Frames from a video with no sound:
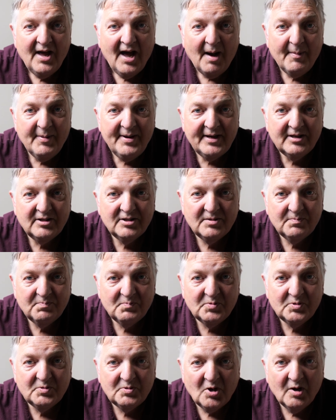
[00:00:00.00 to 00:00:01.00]
I'm an
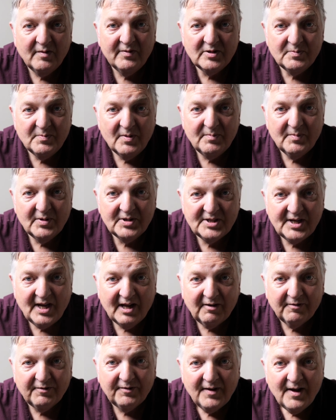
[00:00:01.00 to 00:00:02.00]
ex-serviceman
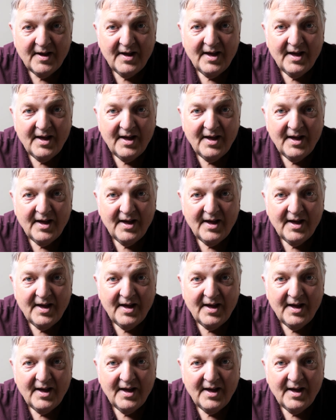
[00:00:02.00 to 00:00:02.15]
myself.